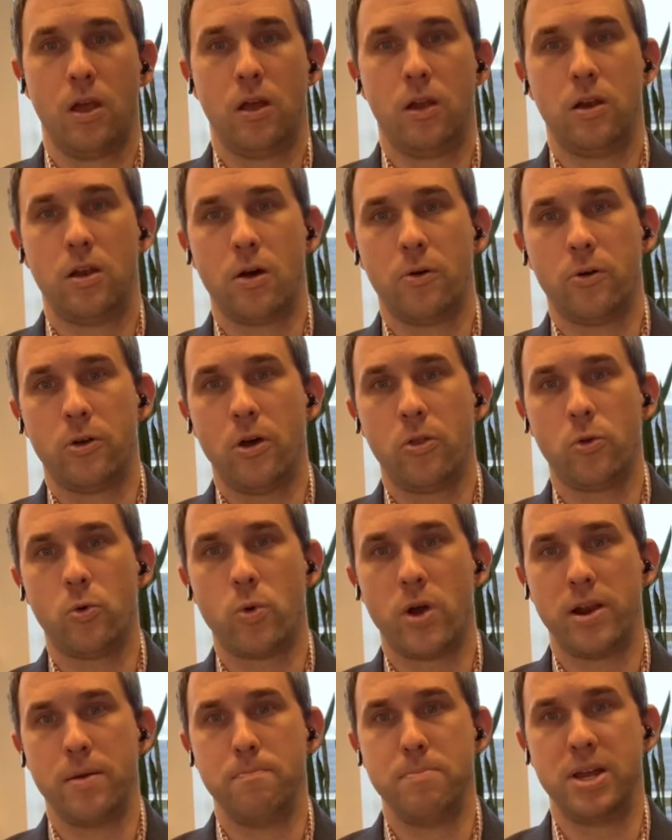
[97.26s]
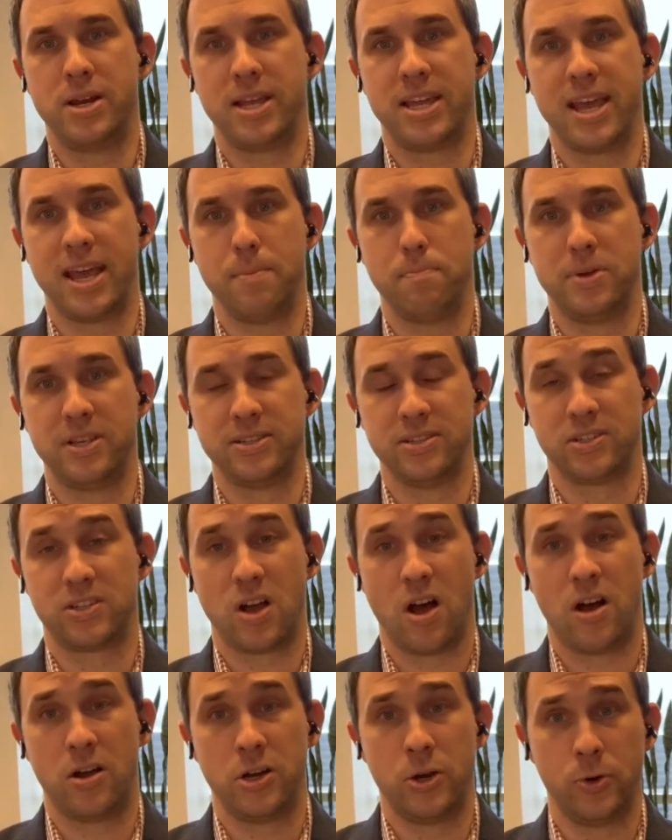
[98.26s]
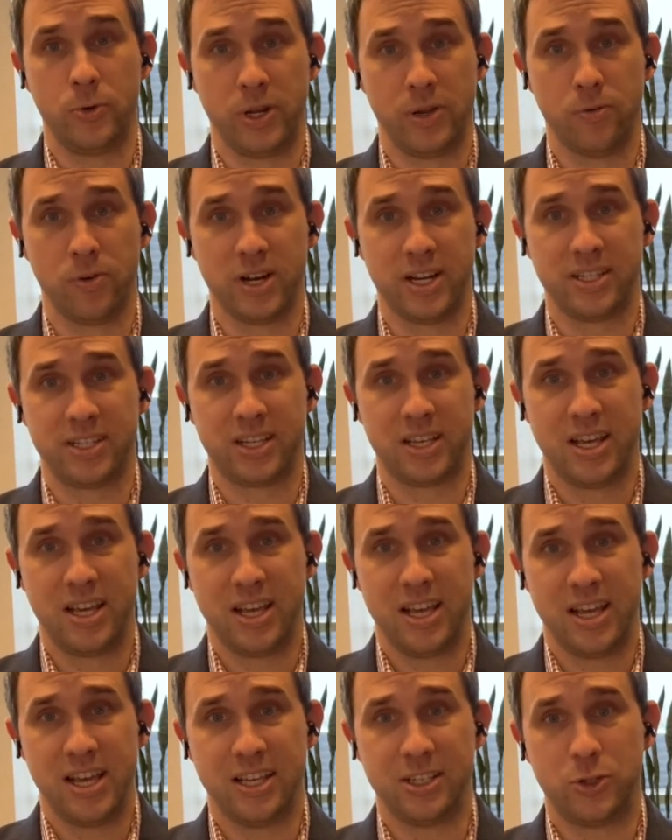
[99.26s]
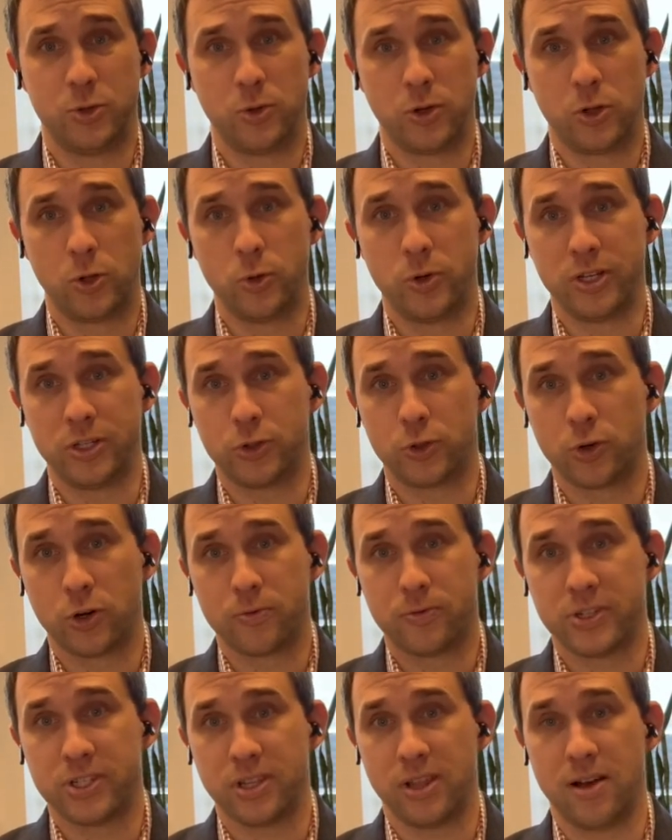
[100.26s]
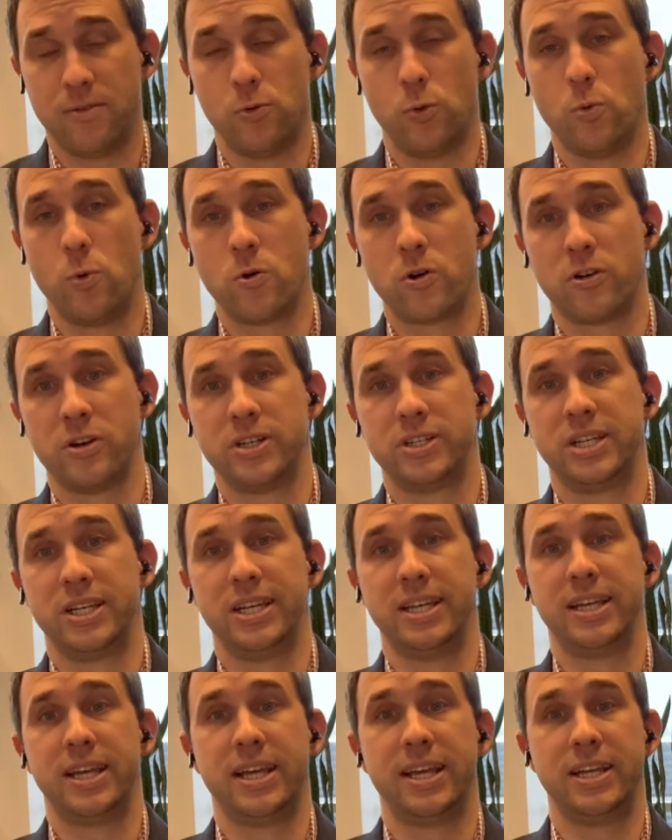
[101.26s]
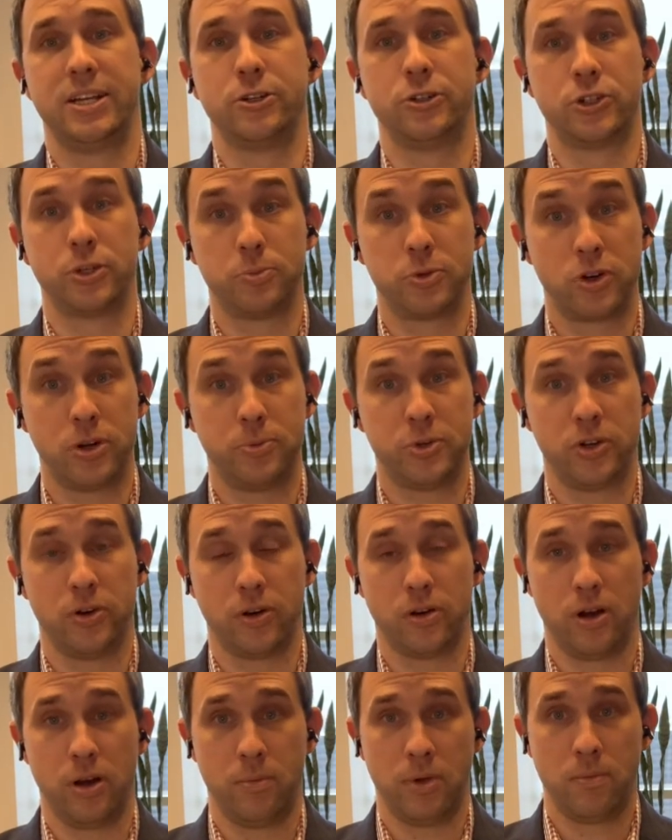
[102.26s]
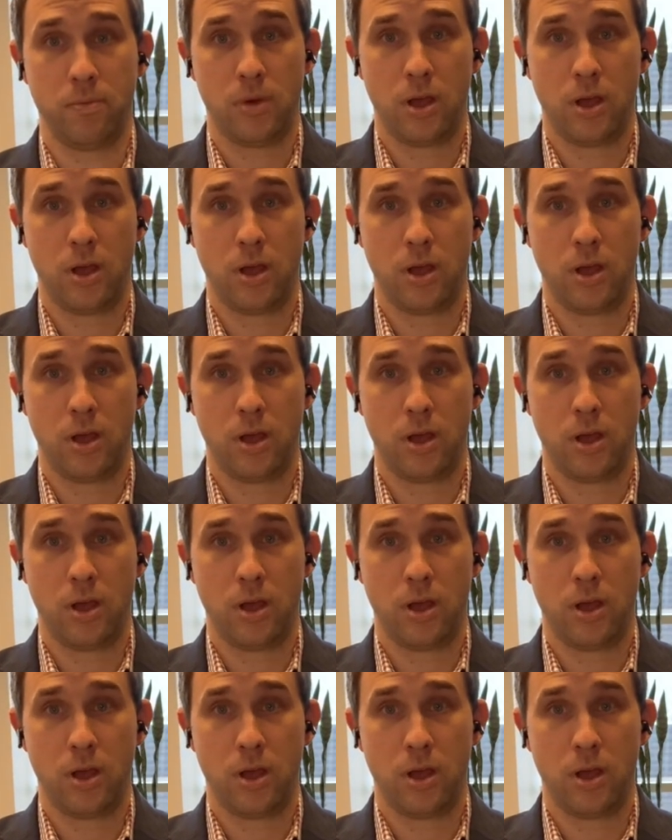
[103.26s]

Now, another way to mitigate business continuity risk is to include a service level warranty in your subscription agreement.